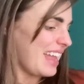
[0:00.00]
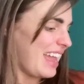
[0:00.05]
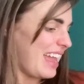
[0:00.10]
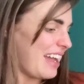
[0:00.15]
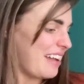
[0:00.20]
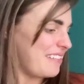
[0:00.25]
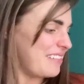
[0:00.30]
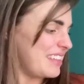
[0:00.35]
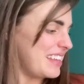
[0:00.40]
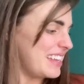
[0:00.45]

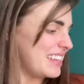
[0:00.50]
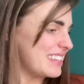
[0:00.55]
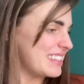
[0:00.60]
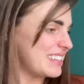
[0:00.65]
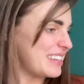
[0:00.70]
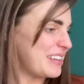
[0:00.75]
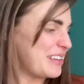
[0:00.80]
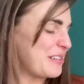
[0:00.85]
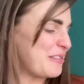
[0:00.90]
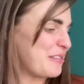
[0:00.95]
have these
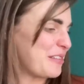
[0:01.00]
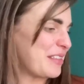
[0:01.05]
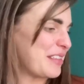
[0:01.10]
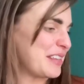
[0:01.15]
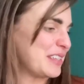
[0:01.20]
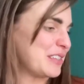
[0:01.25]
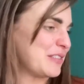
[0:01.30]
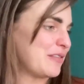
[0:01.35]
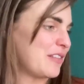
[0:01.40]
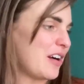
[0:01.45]
for
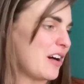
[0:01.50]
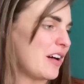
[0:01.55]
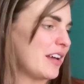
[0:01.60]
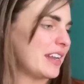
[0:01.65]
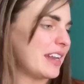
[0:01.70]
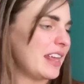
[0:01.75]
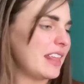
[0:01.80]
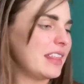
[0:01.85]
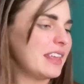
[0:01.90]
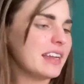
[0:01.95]
this fall.
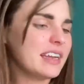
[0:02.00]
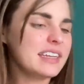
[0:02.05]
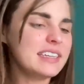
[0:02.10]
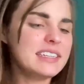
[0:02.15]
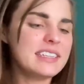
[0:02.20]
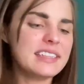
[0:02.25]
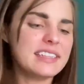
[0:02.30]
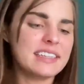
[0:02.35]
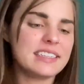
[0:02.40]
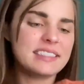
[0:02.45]
And I think I
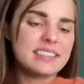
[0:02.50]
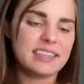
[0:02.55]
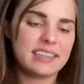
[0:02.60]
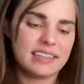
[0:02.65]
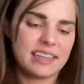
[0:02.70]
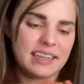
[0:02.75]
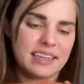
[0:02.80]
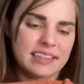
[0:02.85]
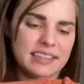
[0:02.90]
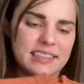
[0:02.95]
did this in
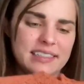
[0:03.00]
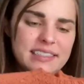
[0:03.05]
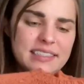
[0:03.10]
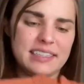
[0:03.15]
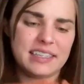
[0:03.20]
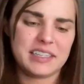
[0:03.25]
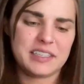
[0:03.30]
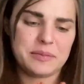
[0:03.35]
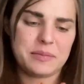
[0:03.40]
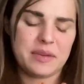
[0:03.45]
like a
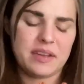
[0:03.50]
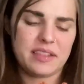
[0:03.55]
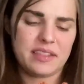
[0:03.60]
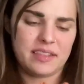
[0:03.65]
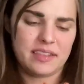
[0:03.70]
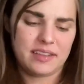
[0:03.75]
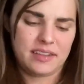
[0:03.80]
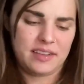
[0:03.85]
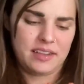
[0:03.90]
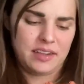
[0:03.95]
6-month,
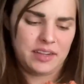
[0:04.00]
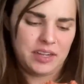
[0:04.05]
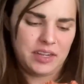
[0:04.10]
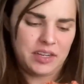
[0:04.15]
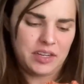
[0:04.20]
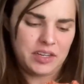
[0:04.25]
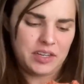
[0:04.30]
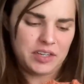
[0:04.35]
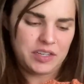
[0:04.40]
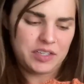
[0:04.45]

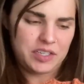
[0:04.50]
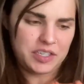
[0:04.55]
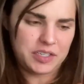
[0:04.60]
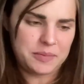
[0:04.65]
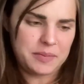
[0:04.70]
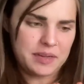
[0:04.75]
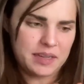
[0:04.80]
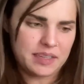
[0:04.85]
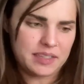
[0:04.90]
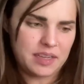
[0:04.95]
just
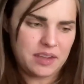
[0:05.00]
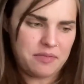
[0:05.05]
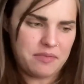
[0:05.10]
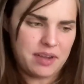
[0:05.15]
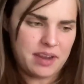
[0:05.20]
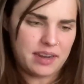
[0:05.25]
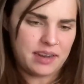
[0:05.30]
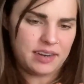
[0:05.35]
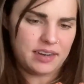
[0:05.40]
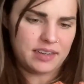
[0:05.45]
because I
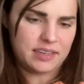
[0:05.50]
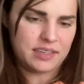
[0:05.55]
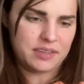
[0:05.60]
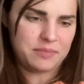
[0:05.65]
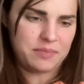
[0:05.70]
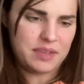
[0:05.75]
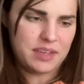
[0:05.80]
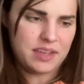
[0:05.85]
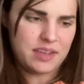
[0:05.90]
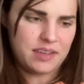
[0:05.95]
wanted it to
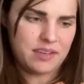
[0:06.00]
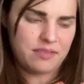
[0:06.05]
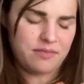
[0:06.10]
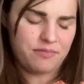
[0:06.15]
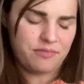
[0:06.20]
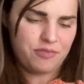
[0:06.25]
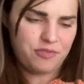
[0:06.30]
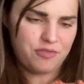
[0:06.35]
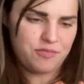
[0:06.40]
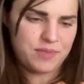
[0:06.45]
be
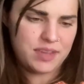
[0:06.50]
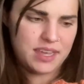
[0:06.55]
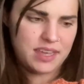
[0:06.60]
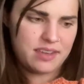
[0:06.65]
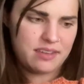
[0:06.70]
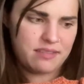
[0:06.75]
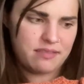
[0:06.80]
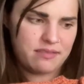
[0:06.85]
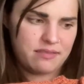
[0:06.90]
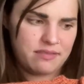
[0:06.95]

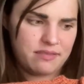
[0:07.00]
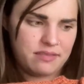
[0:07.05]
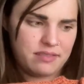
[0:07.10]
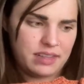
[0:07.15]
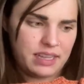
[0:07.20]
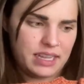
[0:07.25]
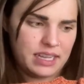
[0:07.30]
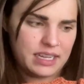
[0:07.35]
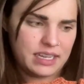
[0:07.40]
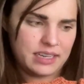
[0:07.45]
roomy,
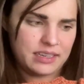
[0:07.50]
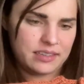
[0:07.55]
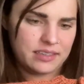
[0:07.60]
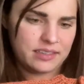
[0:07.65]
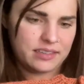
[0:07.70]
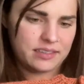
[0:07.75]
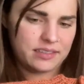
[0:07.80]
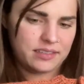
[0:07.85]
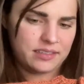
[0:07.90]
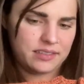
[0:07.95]
and
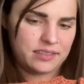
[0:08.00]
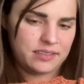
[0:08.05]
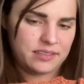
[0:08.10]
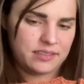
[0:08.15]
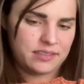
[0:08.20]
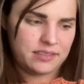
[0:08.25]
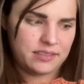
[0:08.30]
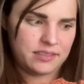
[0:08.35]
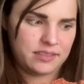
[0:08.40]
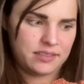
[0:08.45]

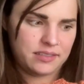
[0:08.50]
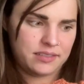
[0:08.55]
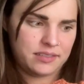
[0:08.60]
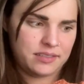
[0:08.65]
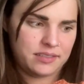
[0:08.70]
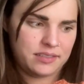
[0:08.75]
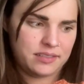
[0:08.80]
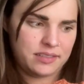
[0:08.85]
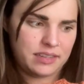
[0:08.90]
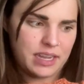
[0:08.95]

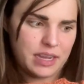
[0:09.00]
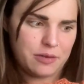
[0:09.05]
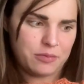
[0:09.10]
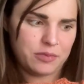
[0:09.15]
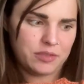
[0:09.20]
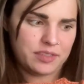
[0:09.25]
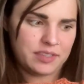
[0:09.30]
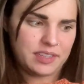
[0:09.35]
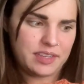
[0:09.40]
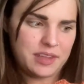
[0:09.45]
yeah,
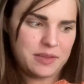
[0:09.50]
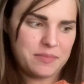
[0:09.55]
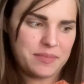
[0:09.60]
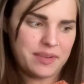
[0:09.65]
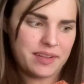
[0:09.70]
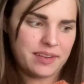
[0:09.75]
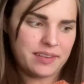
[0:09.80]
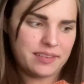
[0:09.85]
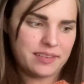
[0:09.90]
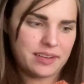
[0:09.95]
we'll see,
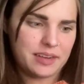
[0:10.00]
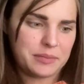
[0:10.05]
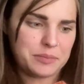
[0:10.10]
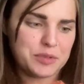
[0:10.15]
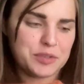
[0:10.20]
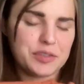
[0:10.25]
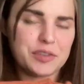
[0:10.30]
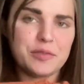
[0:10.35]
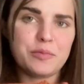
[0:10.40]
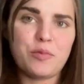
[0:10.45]
but I'm
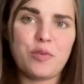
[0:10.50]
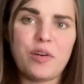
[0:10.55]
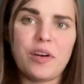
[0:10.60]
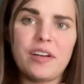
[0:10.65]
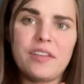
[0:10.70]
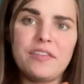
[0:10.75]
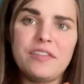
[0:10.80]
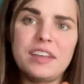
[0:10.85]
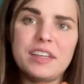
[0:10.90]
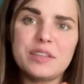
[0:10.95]
sure more
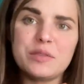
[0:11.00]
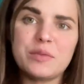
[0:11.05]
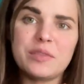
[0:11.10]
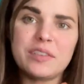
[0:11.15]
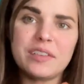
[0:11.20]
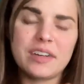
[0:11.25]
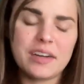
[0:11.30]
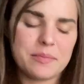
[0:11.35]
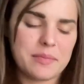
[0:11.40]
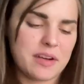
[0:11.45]
of these
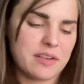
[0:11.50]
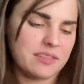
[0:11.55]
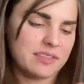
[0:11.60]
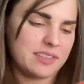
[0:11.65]
will come